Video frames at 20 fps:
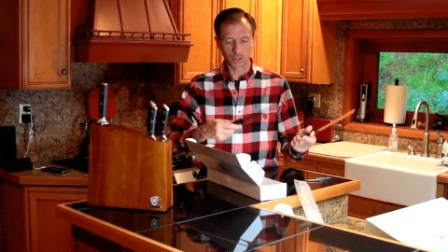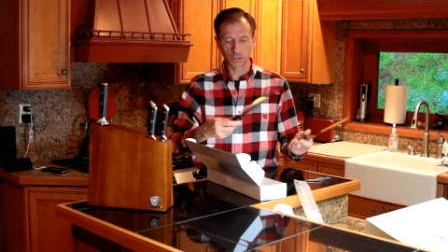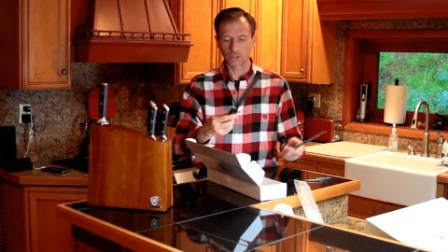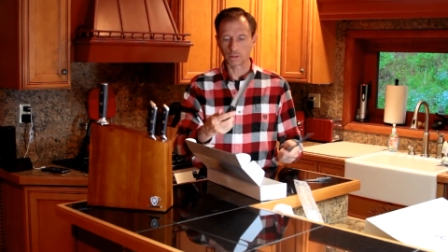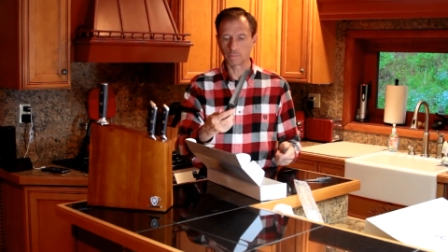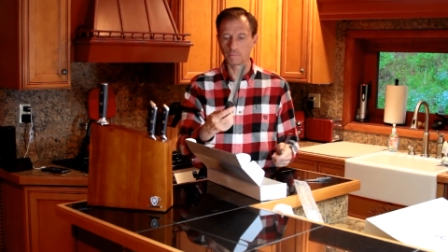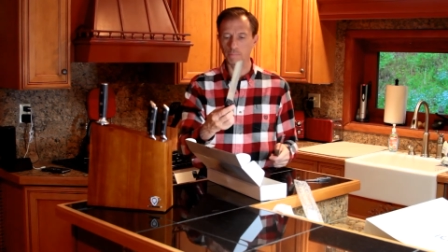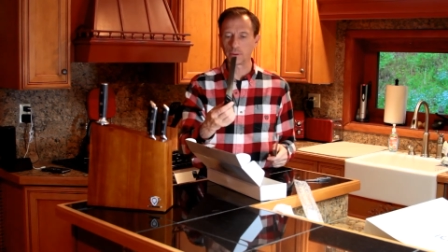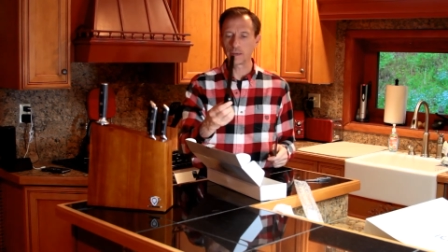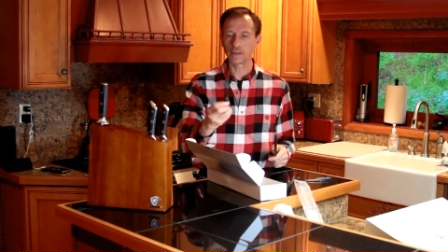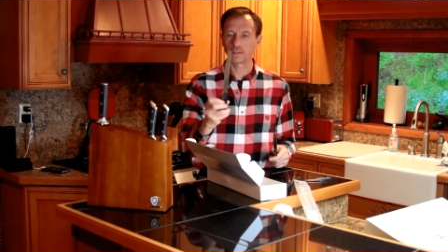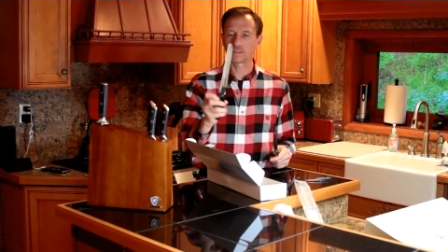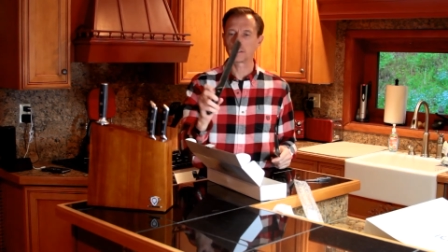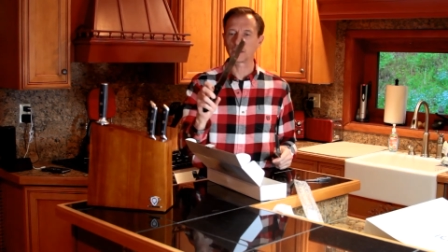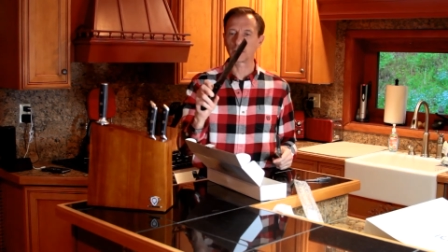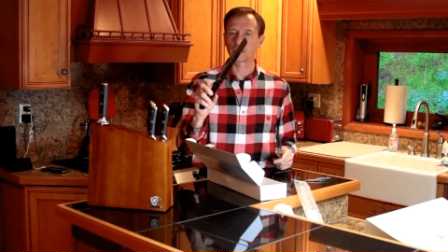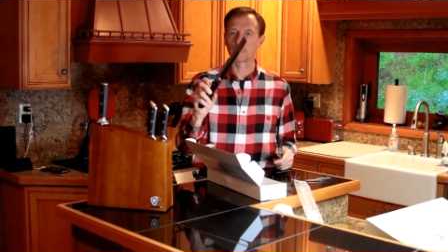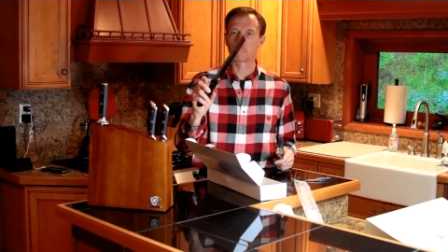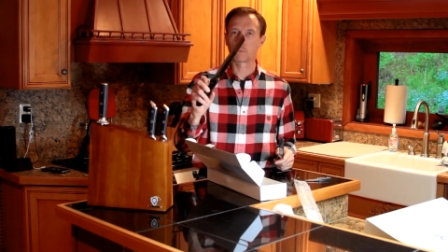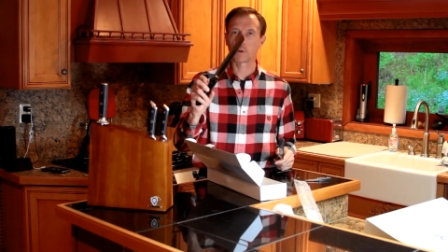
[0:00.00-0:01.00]
just a
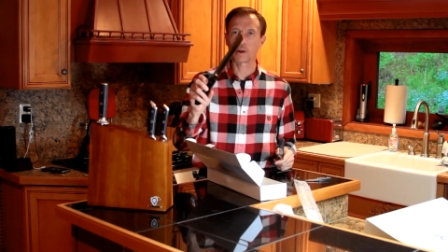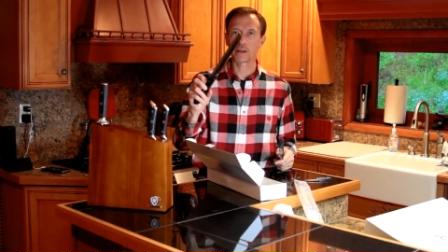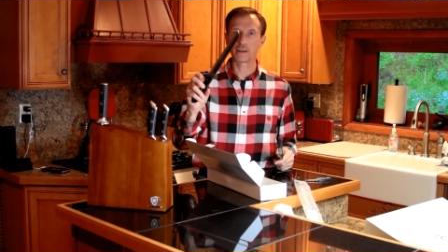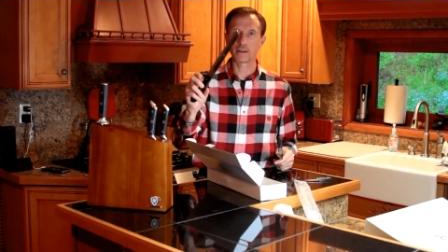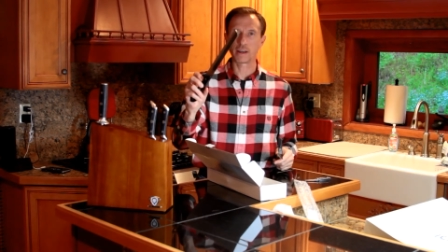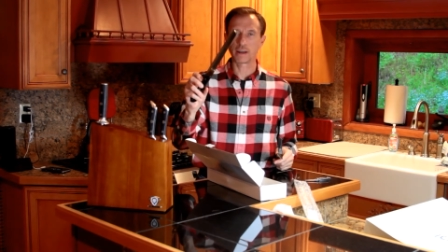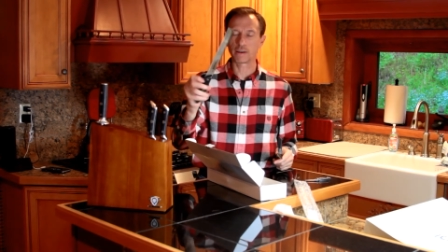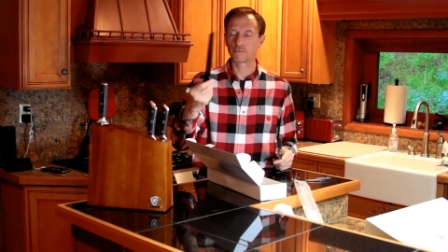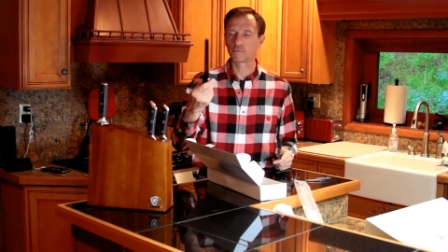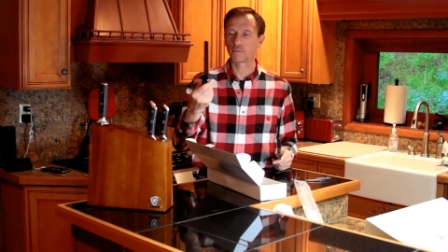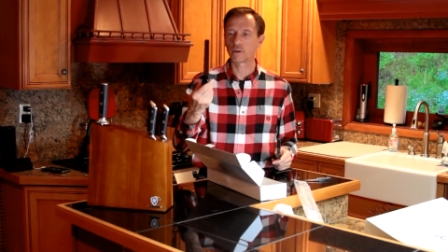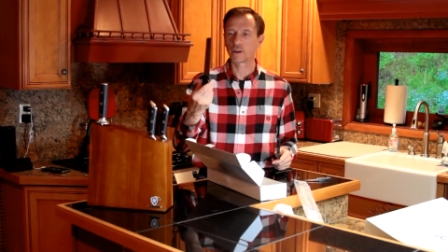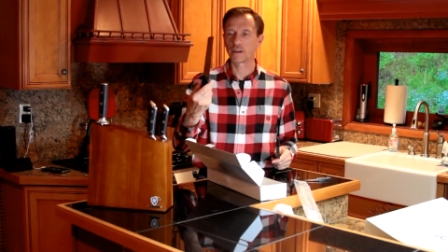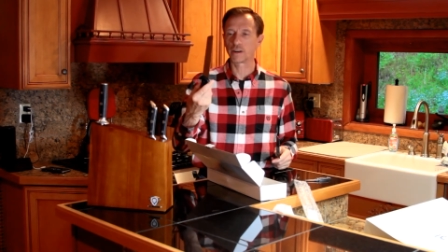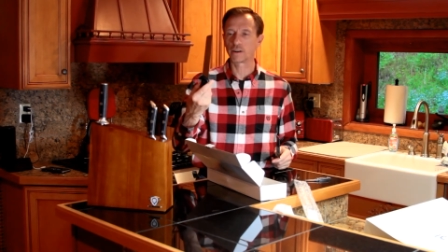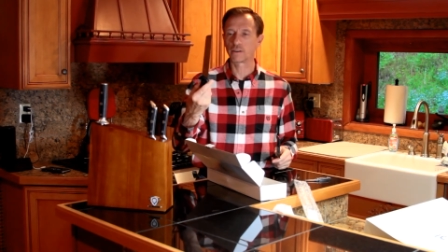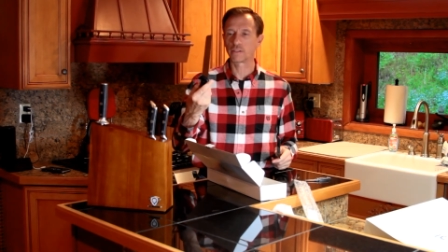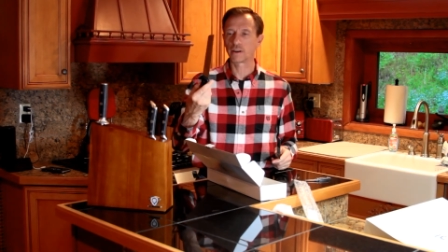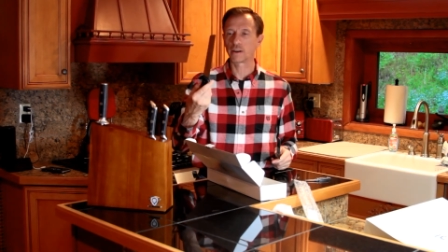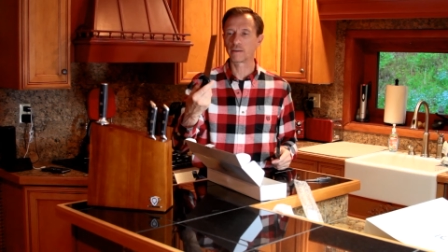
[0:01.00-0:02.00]
basic bread knife right
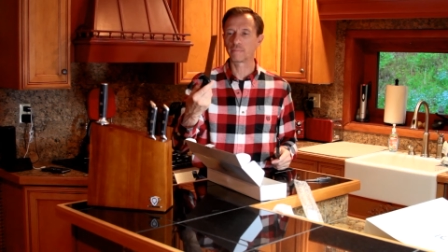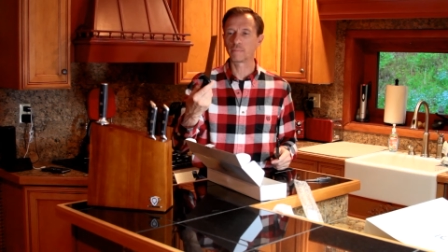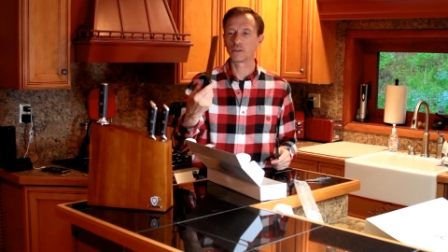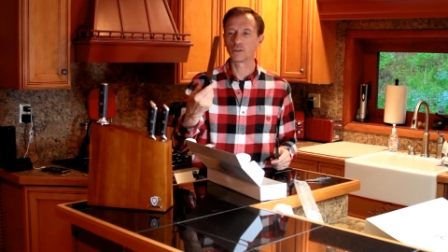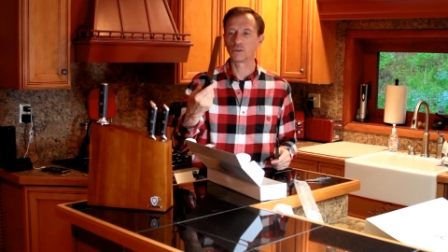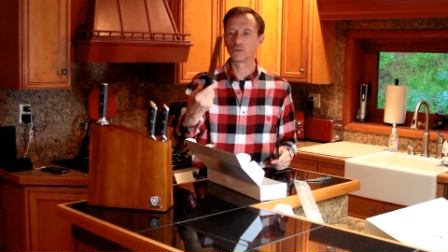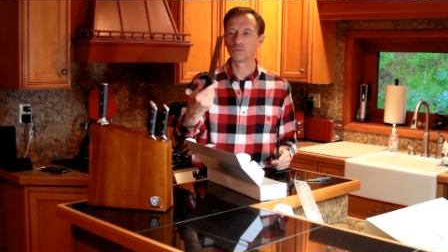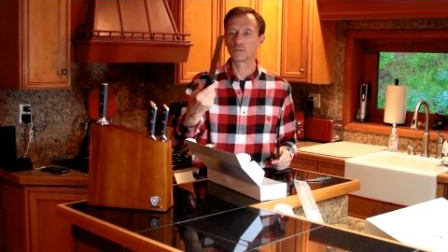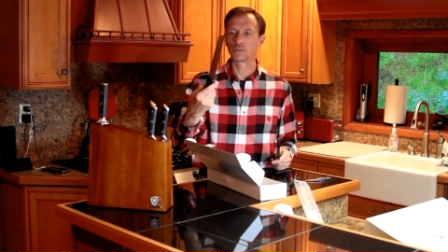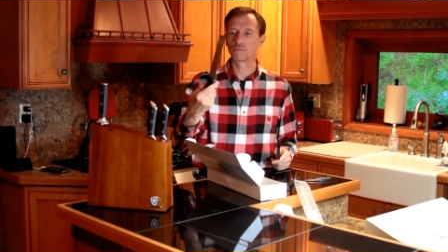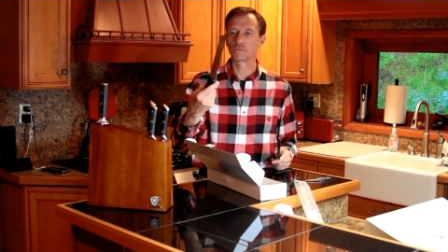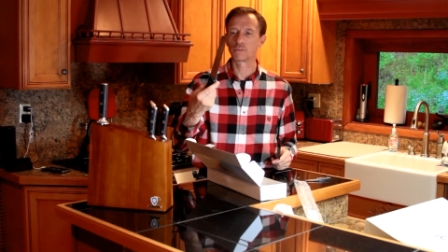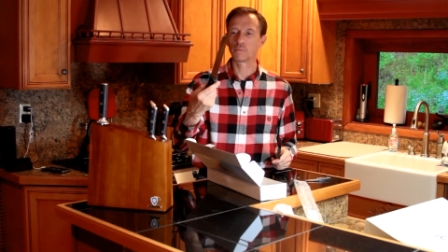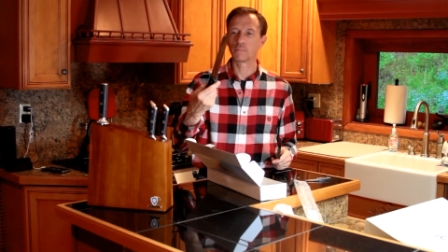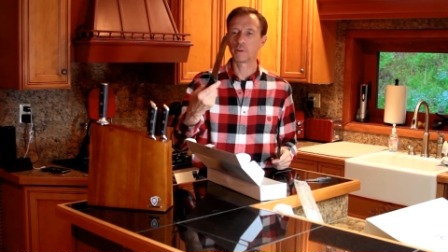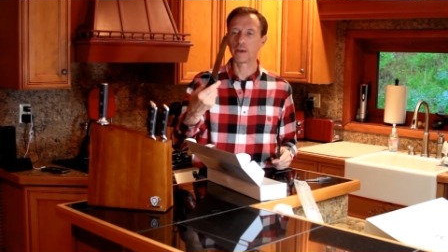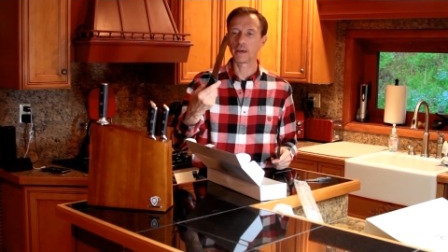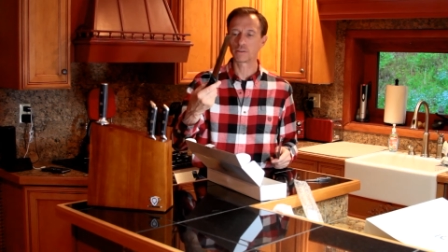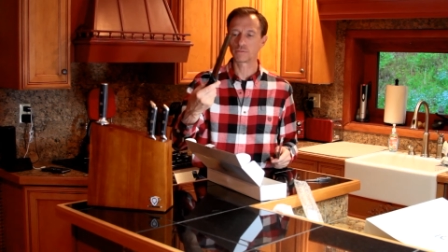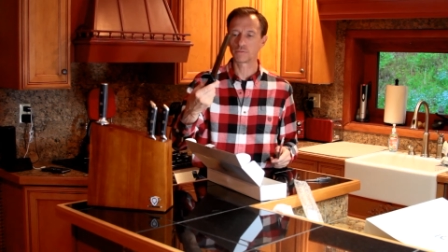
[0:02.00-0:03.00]
here that I've been using for the
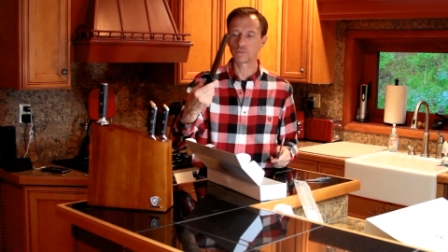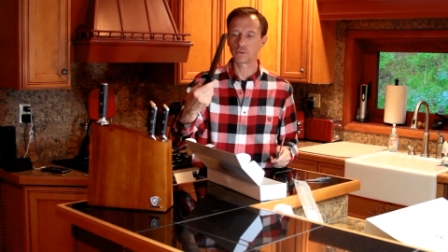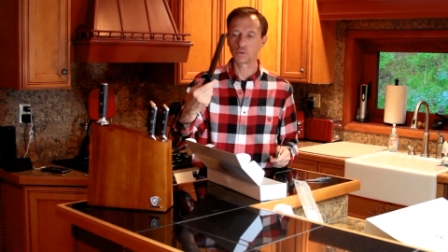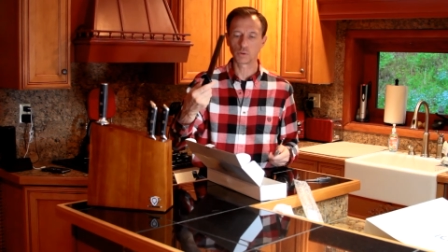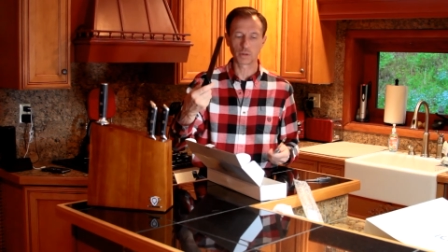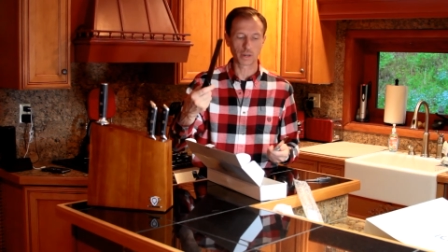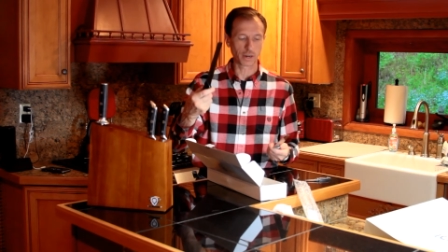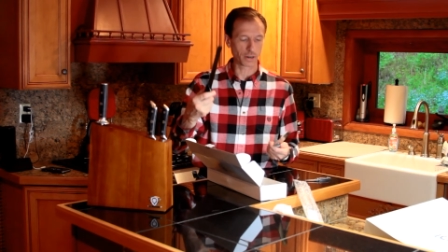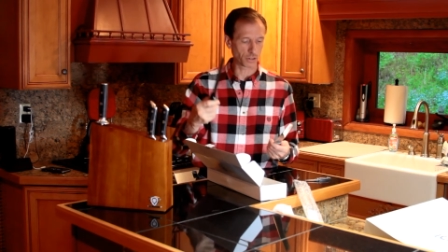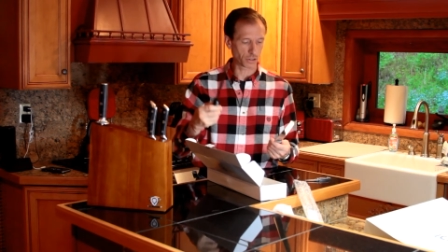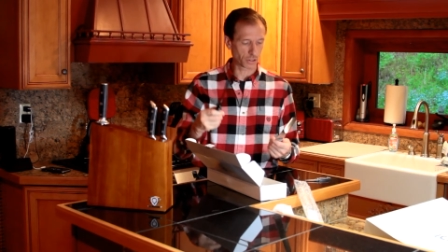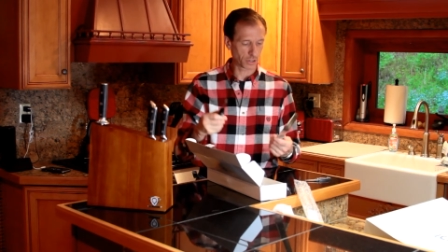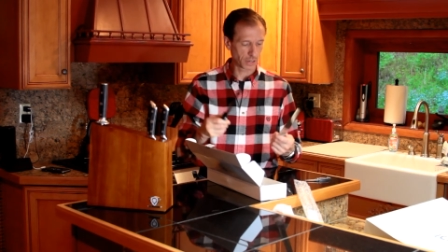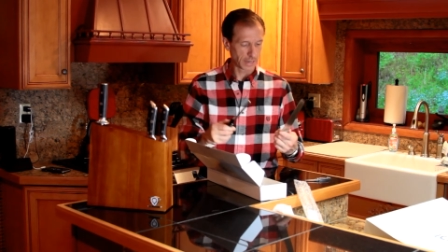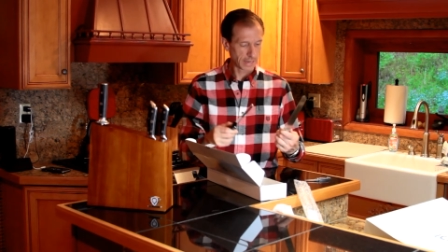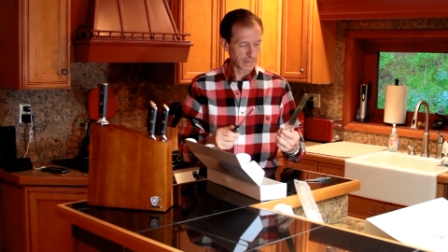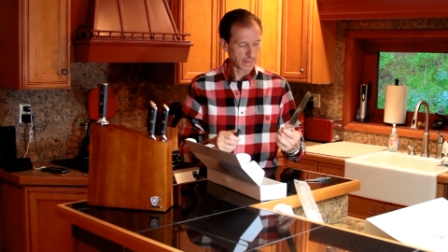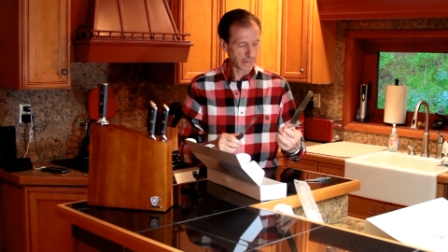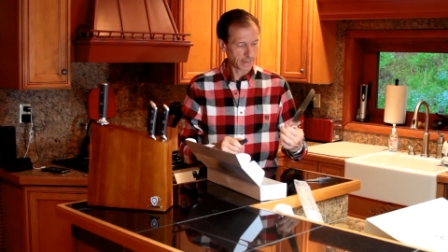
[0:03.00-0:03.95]
past few years.